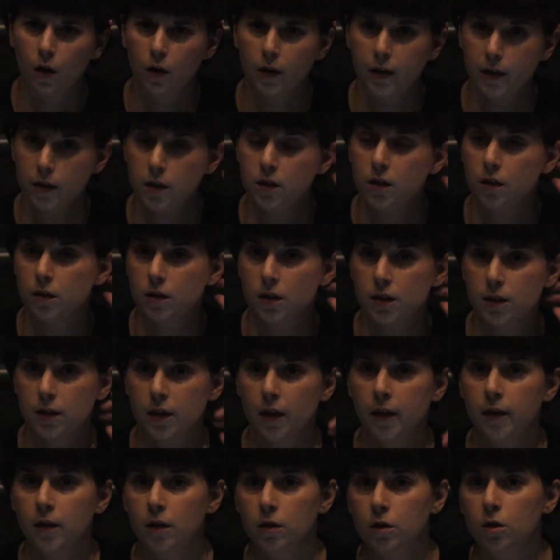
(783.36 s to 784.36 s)
India
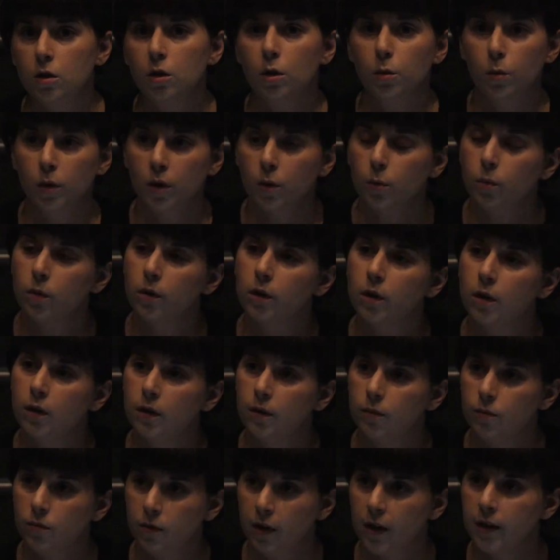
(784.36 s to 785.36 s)
decided, you know what, we're going to
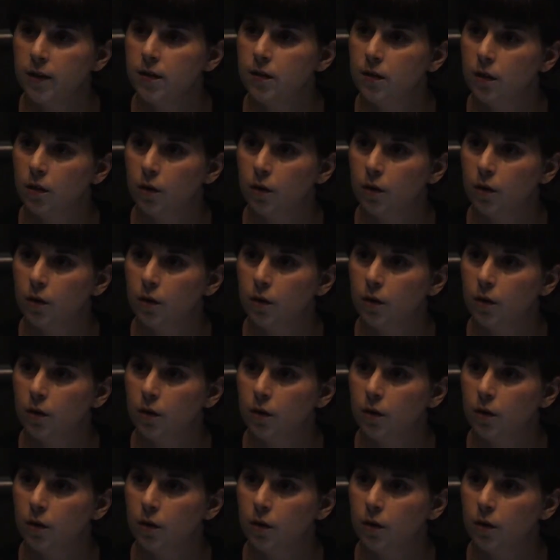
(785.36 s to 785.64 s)
invest